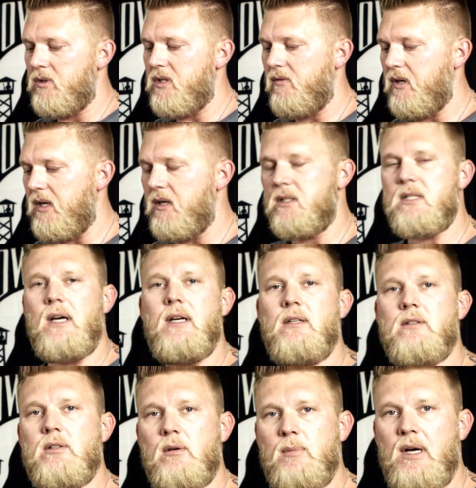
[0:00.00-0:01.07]
Once I've gotten it
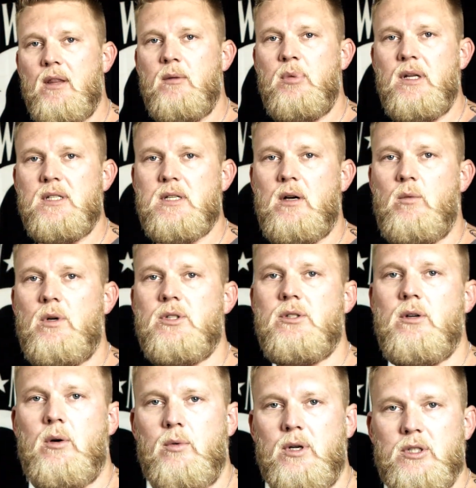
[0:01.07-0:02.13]
tightened to about the place I want
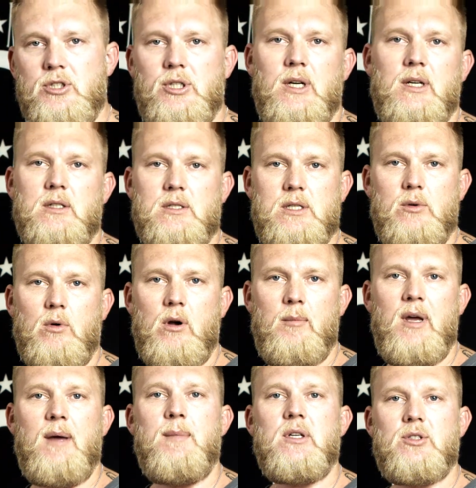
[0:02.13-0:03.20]
to, I wanna check and see where
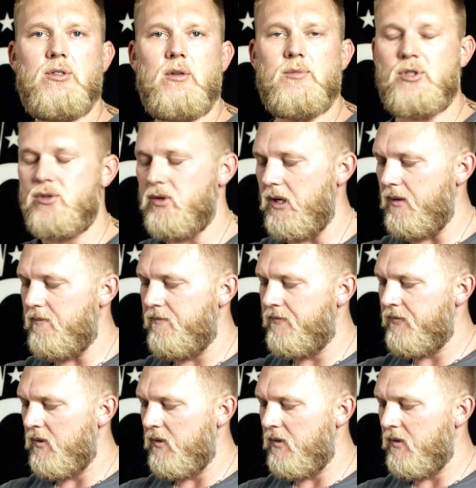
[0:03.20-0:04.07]
I'm at, make sure I'm straight.